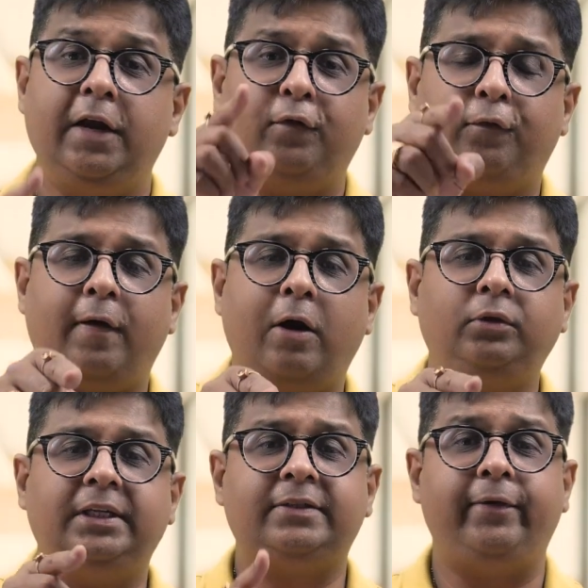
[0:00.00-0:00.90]
If you
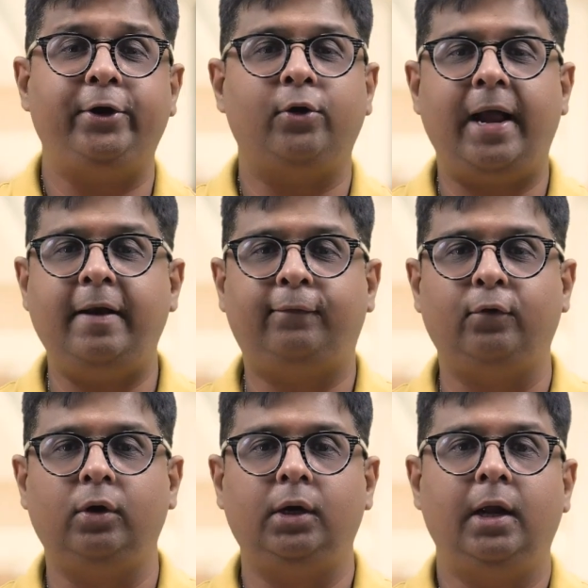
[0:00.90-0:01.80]
found this video
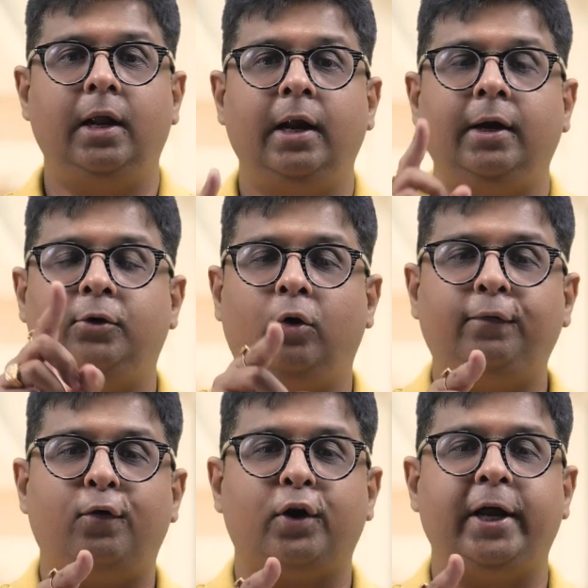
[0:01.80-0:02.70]
helpful,
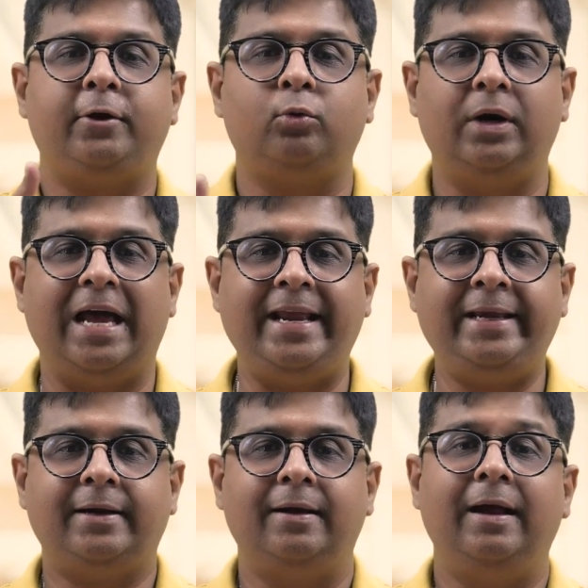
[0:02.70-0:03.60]
don't forget to
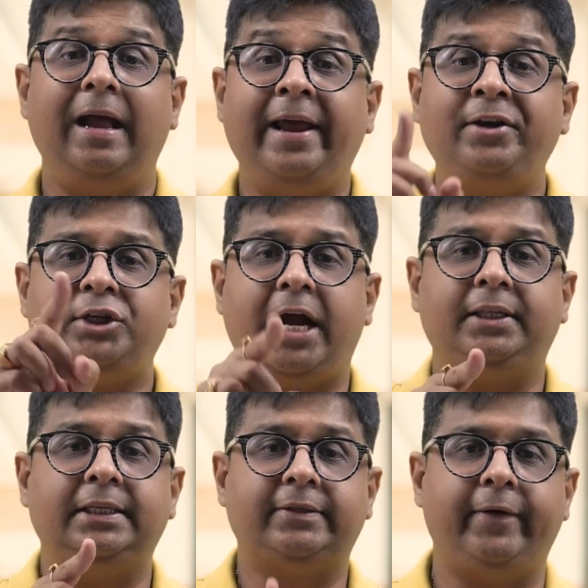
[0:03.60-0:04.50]
like and
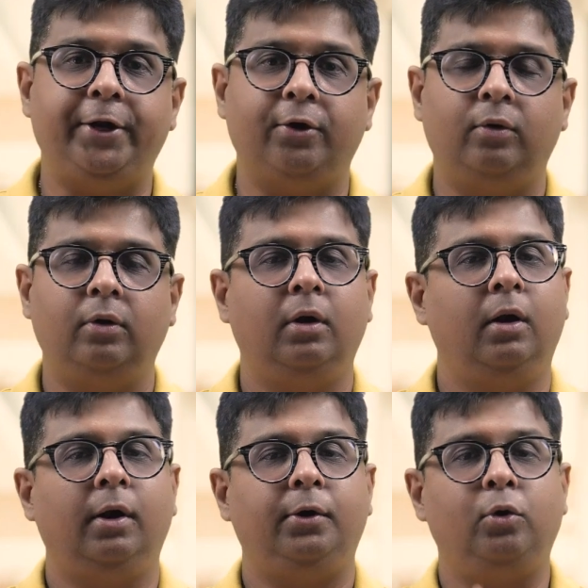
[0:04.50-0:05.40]
share this video.
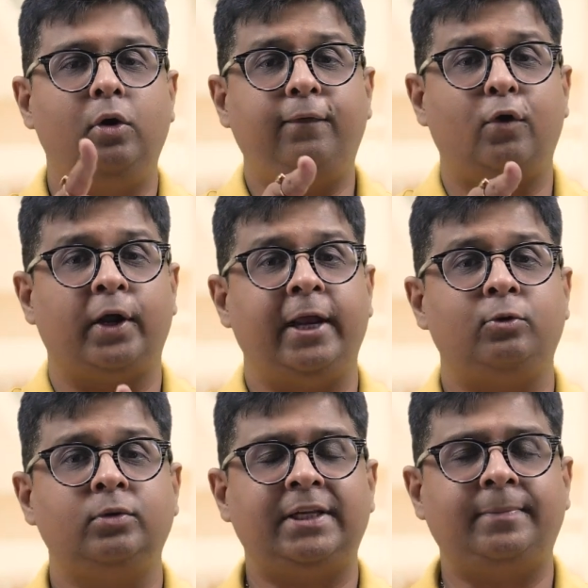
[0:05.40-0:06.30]
Don't
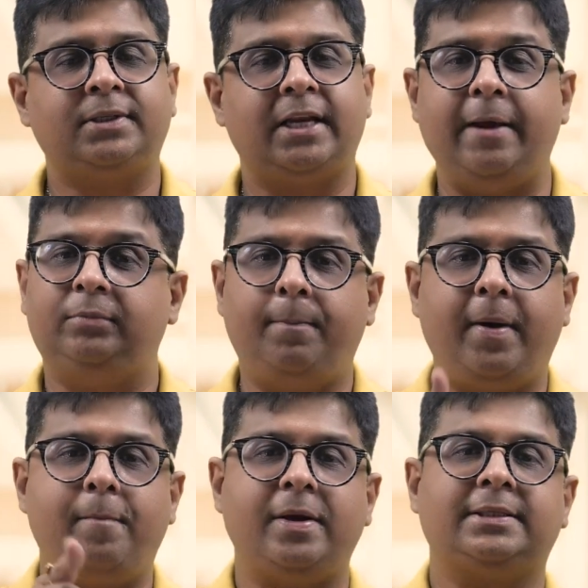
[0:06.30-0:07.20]
forget to subscribe the
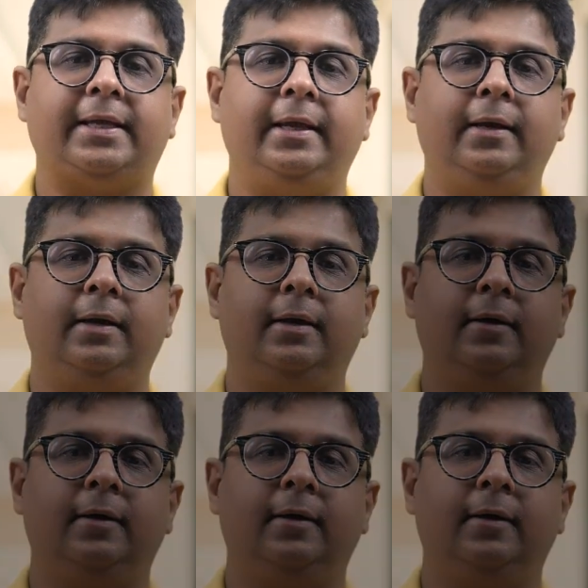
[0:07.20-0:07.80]
Purple Skill.